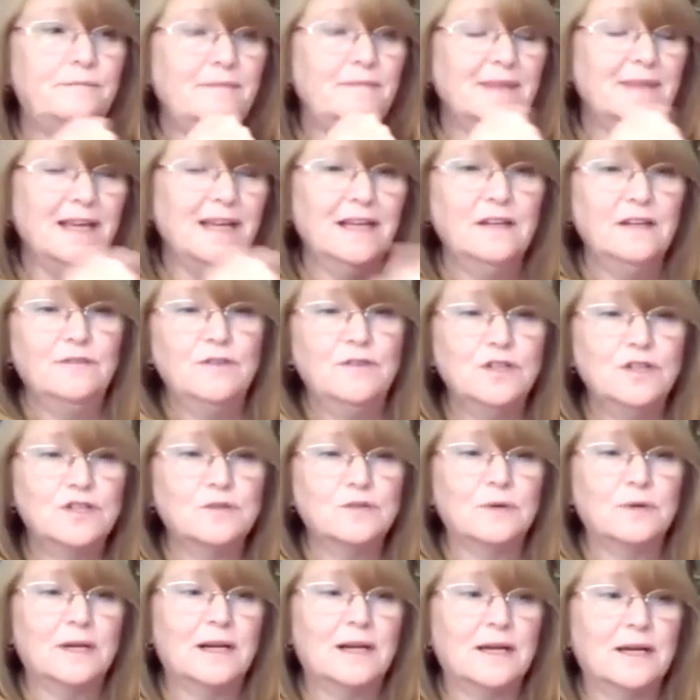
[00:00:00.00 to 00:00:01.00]
in a
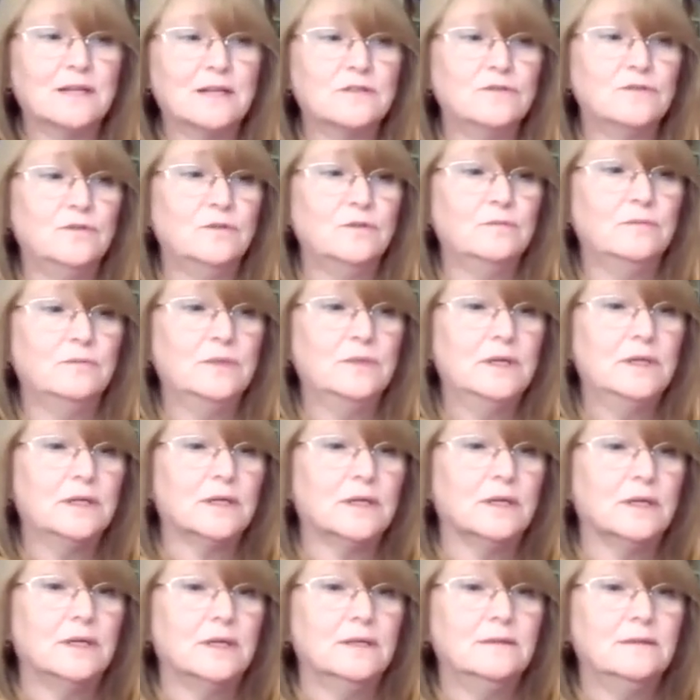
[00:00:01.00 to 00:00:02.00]
virtual classroom,
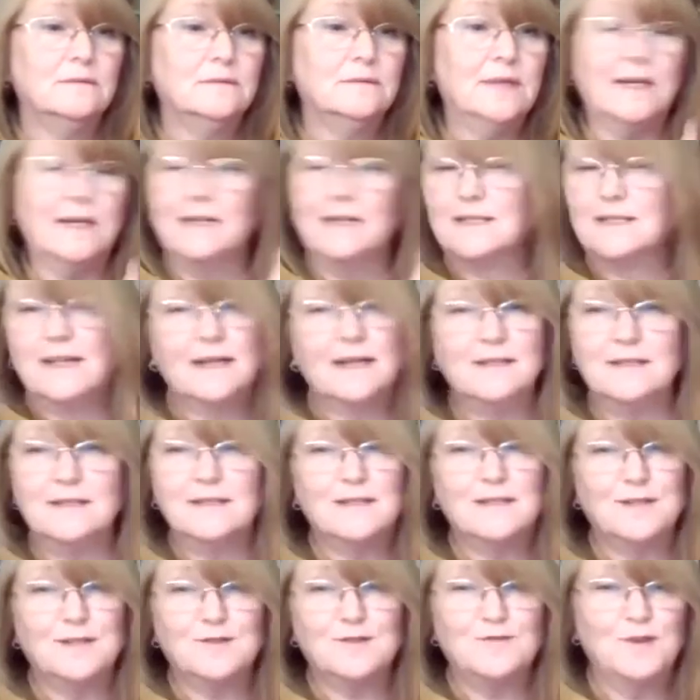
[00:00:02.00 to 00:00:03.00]
then
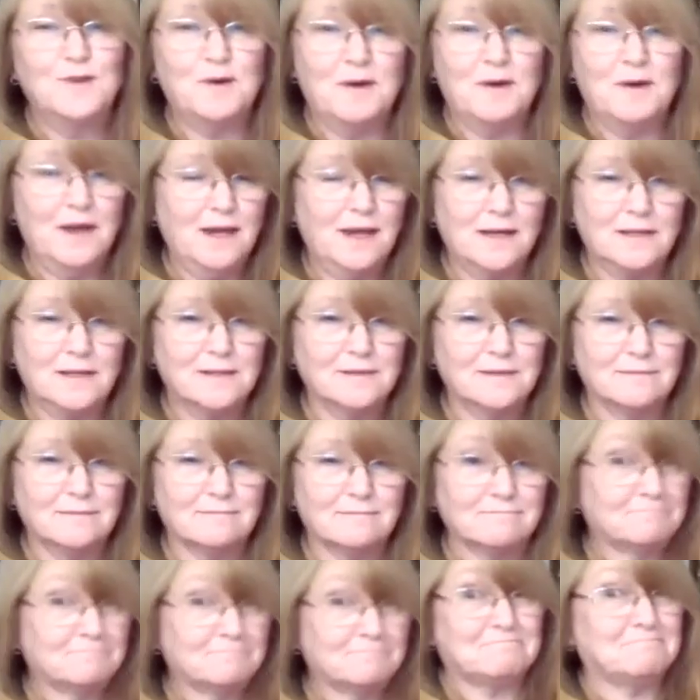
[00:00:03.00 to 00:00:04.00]
attendance is required
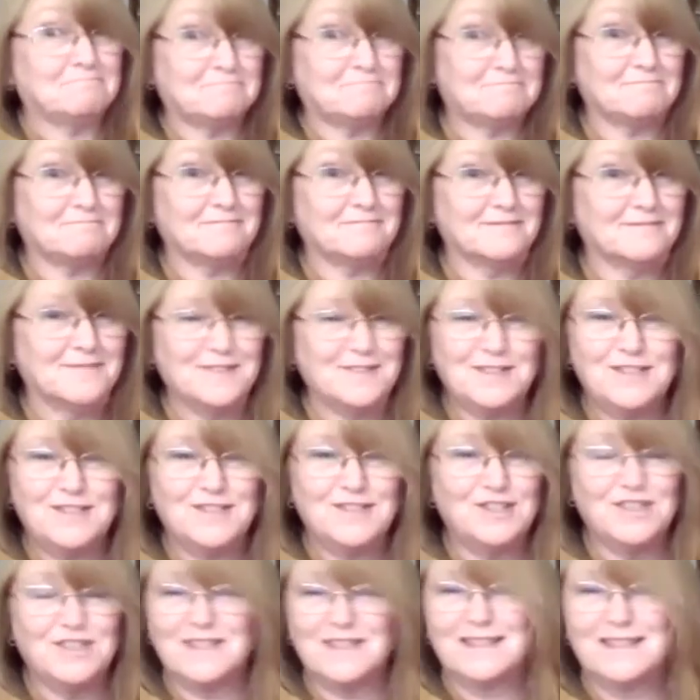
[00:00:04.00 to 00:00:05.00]

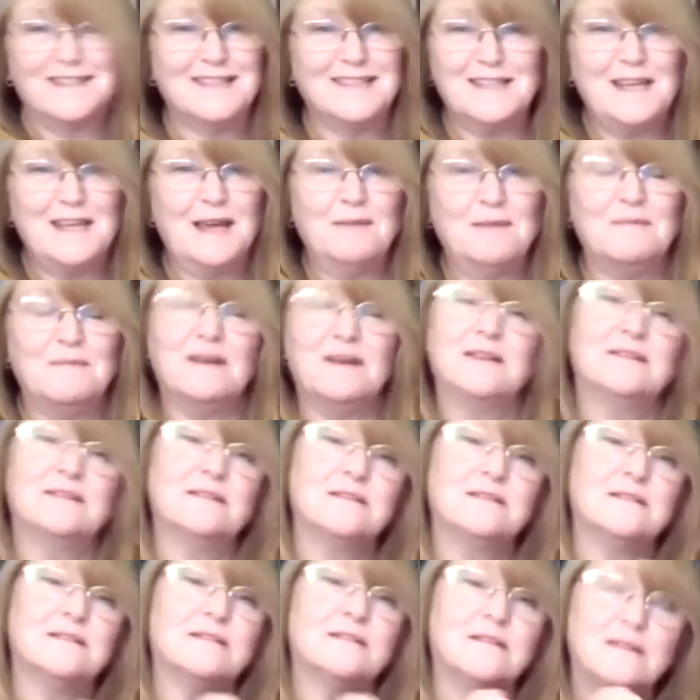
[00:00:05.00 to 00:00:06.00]
just the same
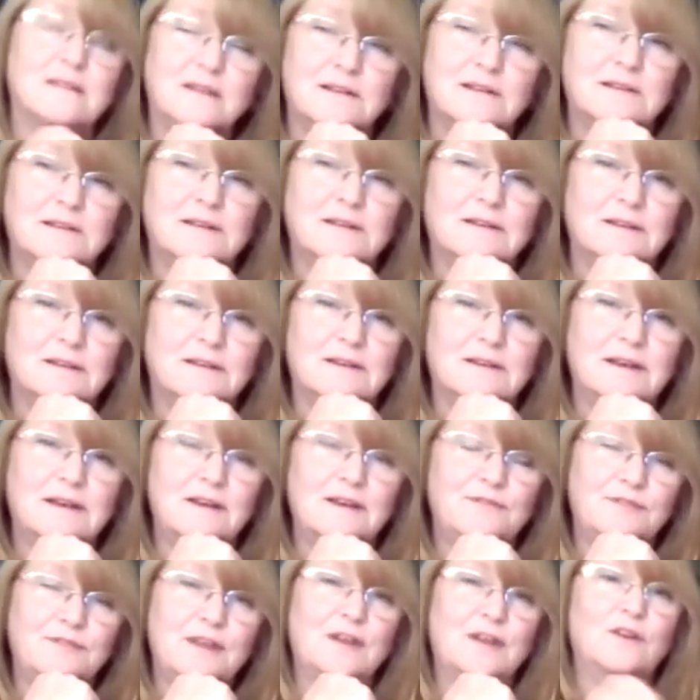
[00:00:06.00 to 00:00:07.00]
as mm.
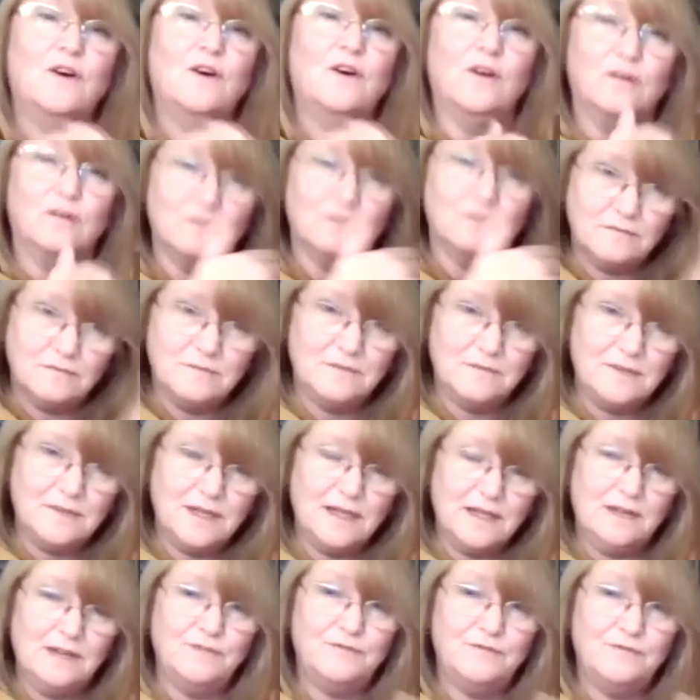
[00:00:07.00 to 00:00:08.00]
if they're not
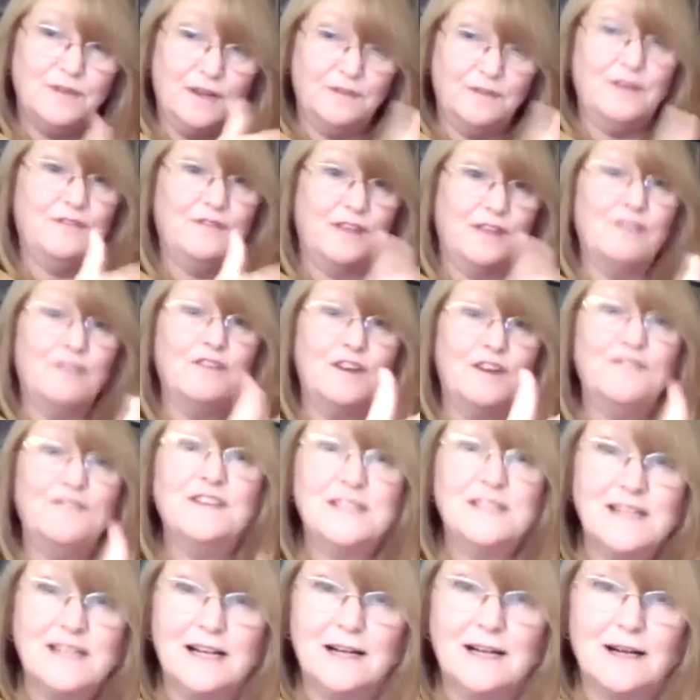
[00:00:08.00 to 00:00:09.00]
in a, if they're in a
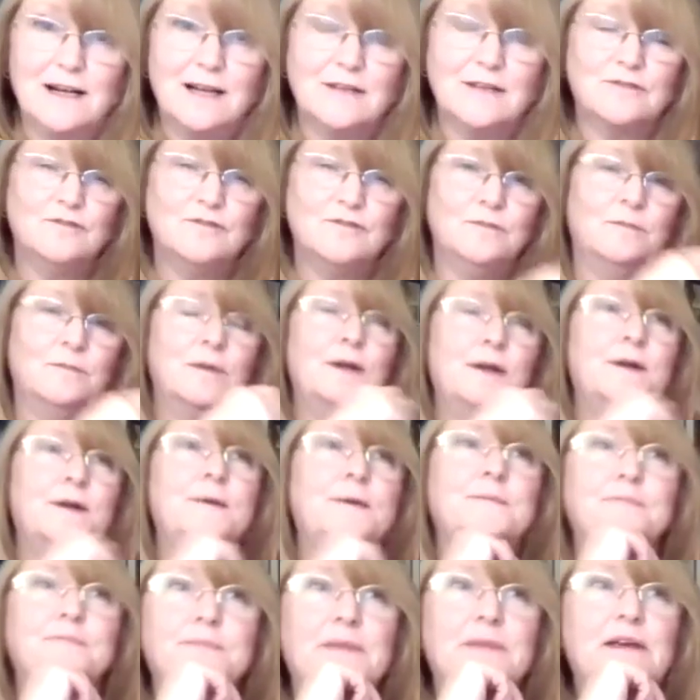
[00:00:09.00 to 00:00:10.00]
physical classroom.
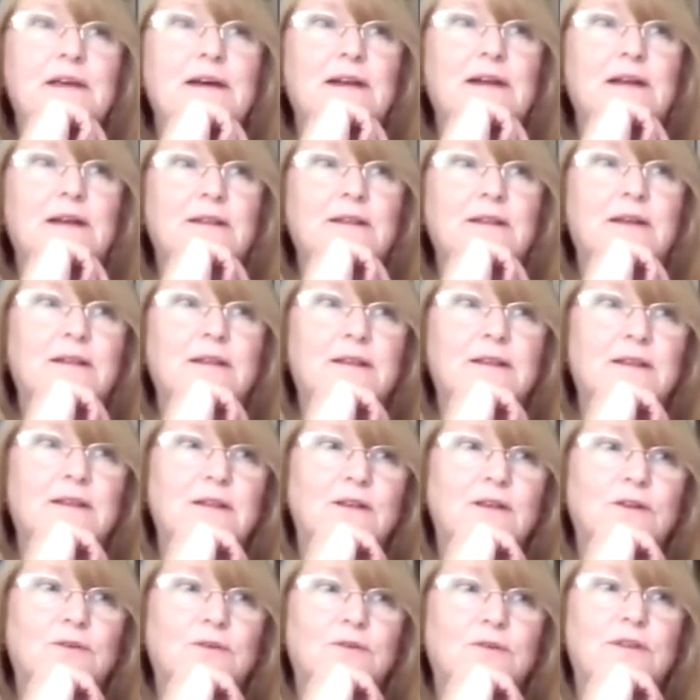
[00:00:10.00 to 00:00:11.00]
And I think
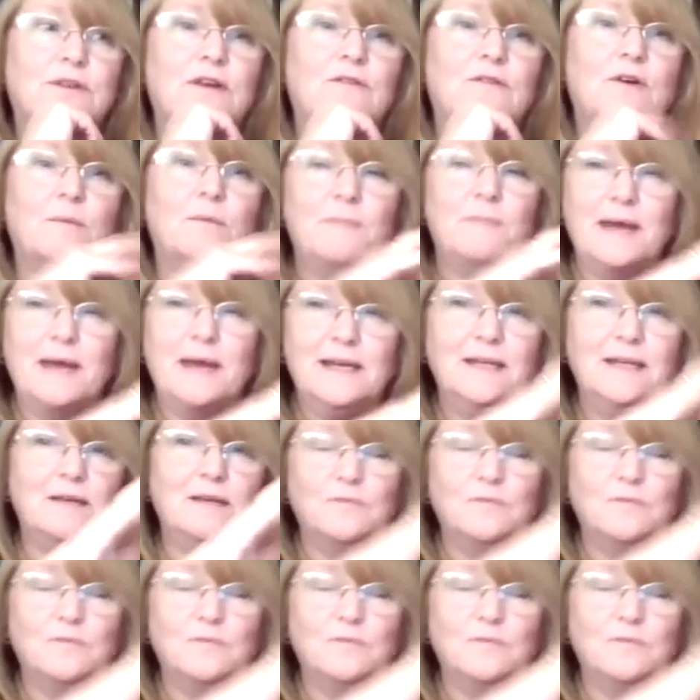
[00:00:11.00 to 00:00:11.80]
you know there are many